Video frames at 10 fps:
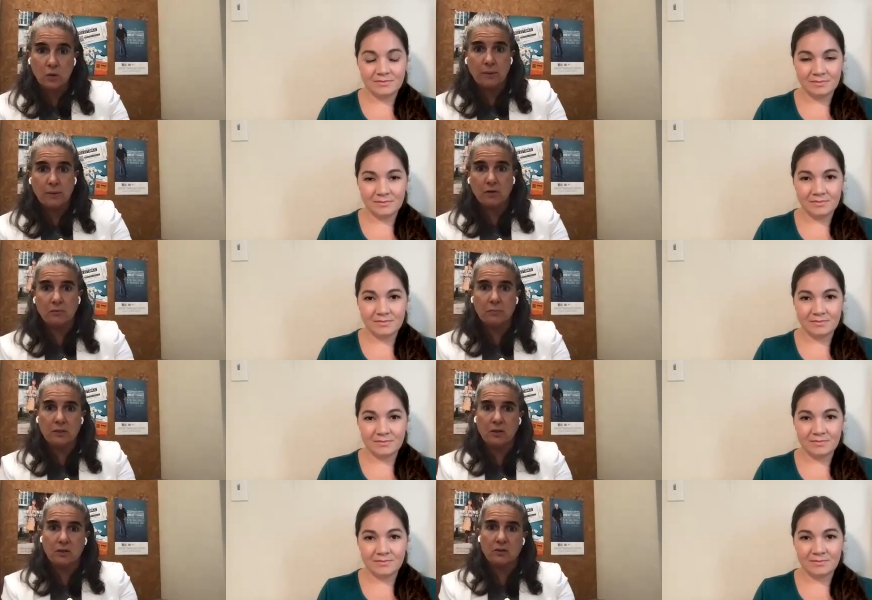Speaker 1: know about
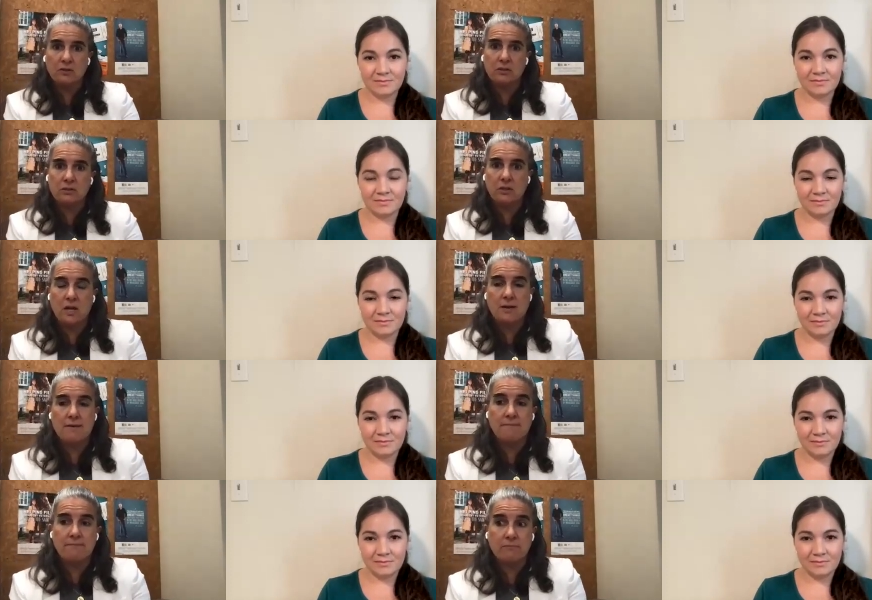because mm-hmm.
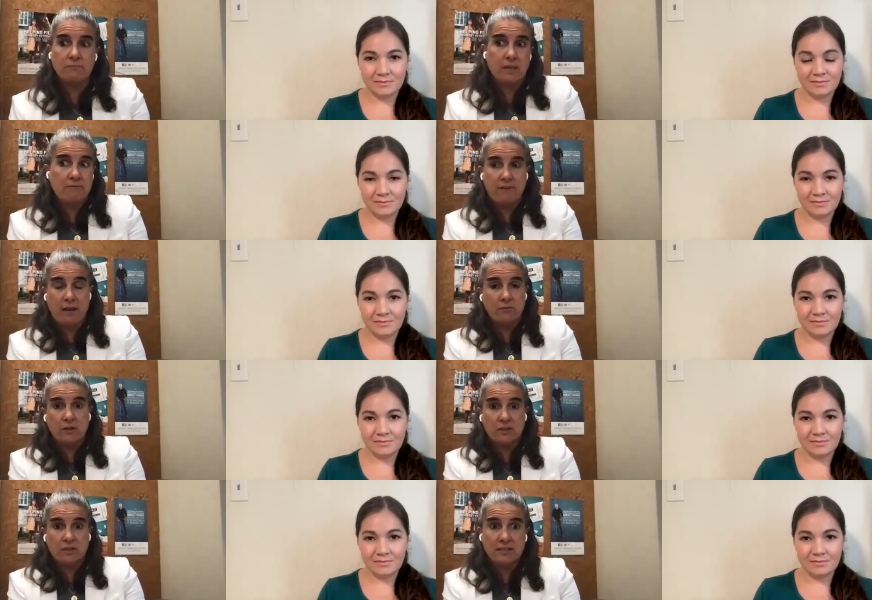um, they found
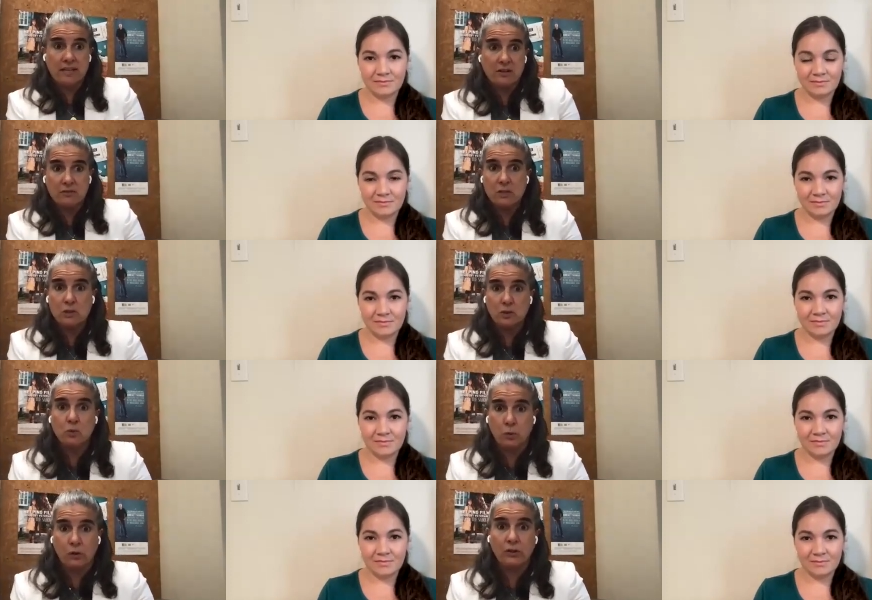that these these do
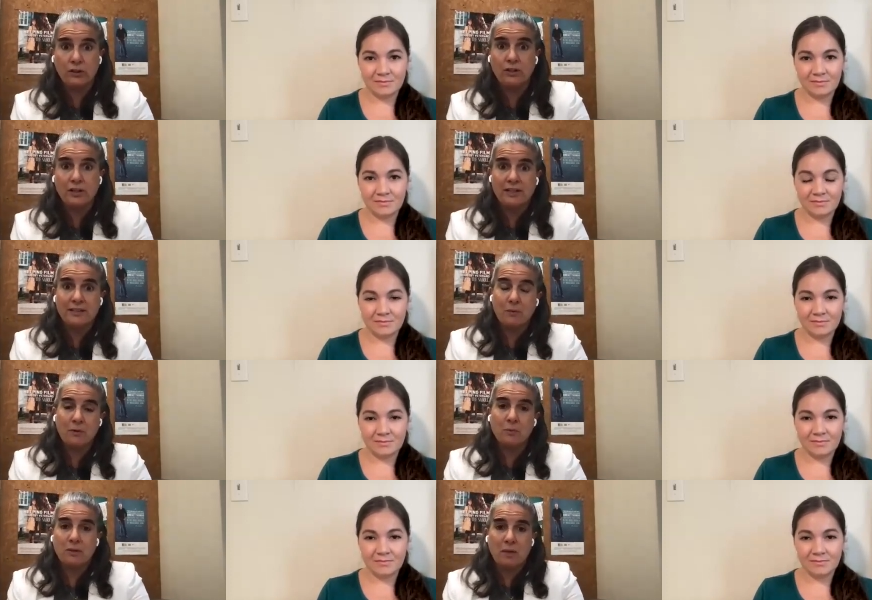work that
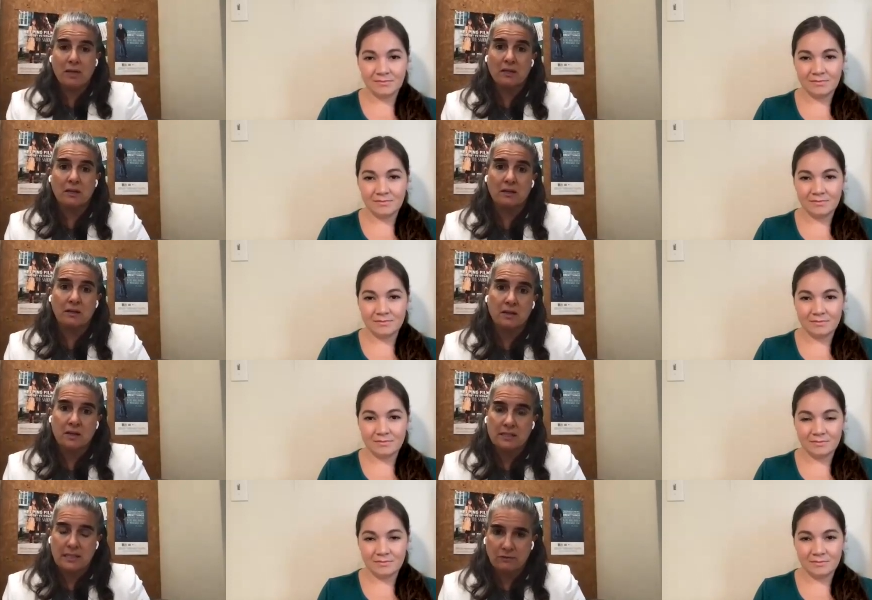when we make a
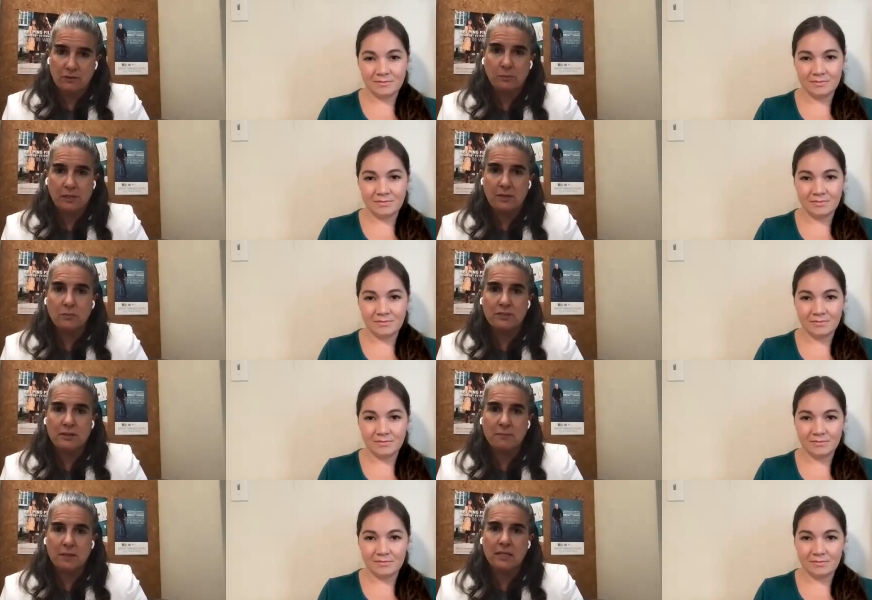safety plan with
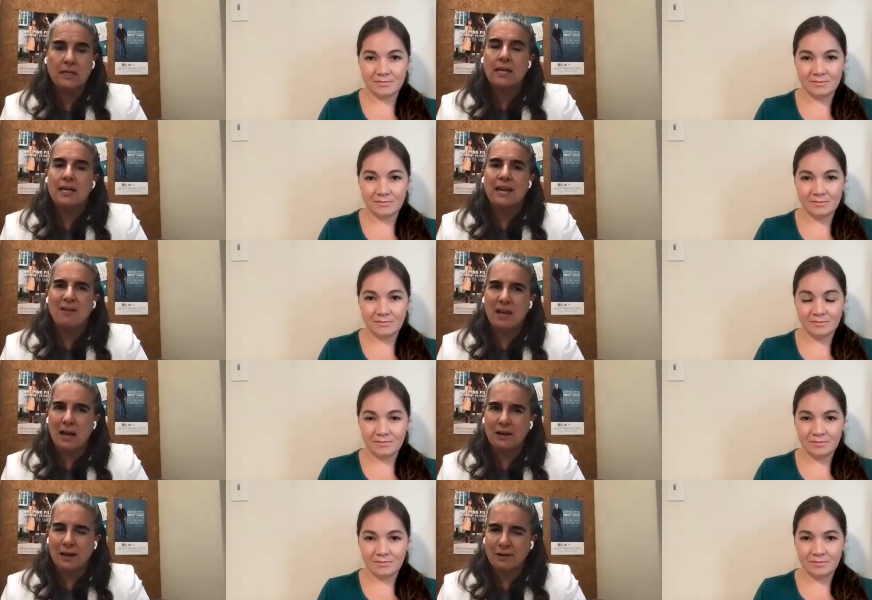somebody and
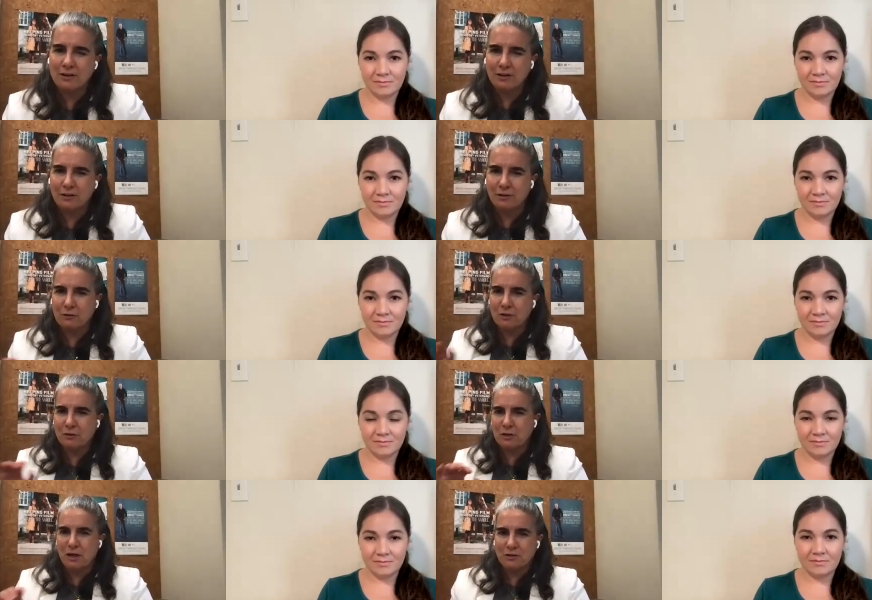I, I kind
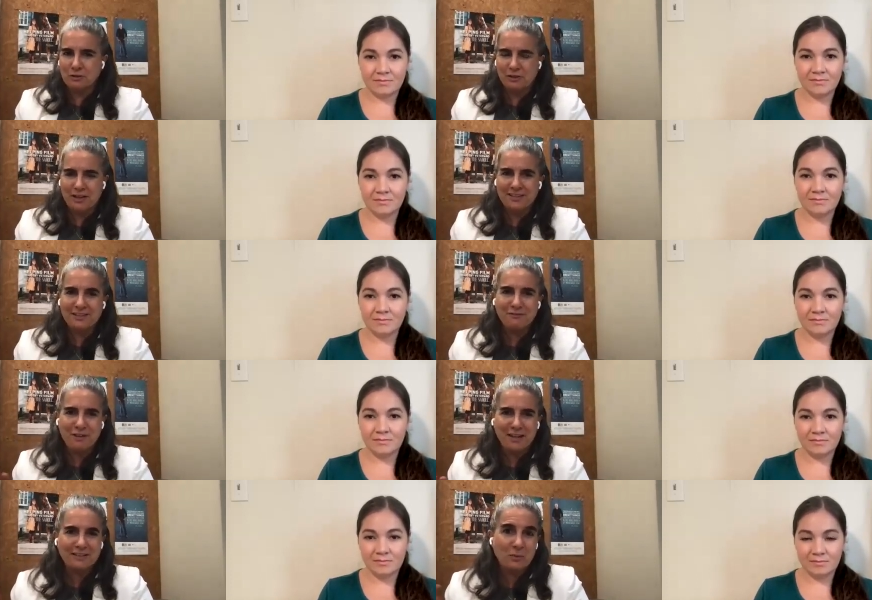of underline the
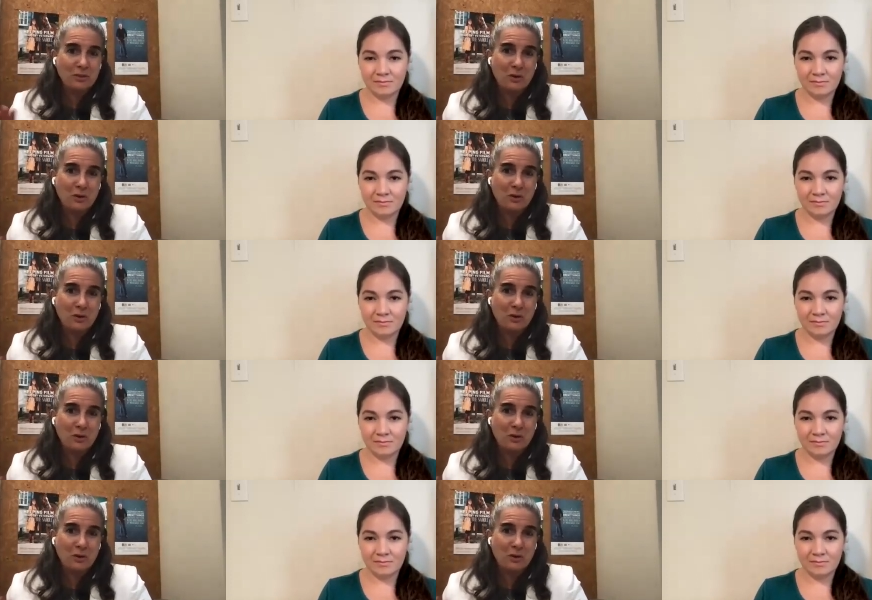fact that